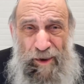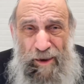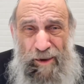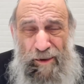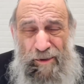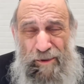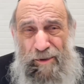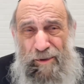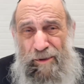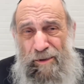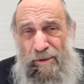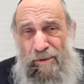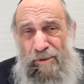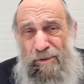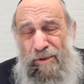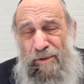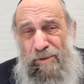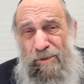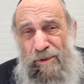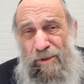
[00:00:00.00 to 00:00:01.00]
And
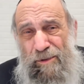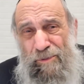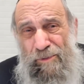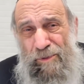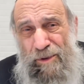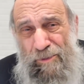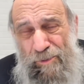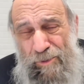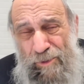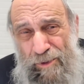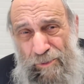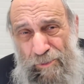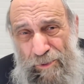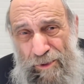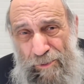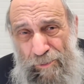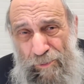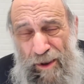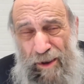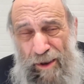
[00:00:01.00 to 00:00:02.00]

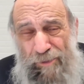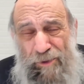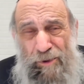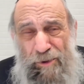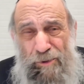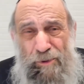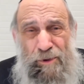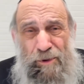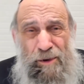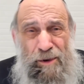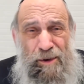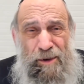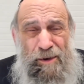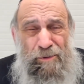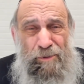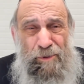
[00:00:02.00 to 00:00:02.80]
we have to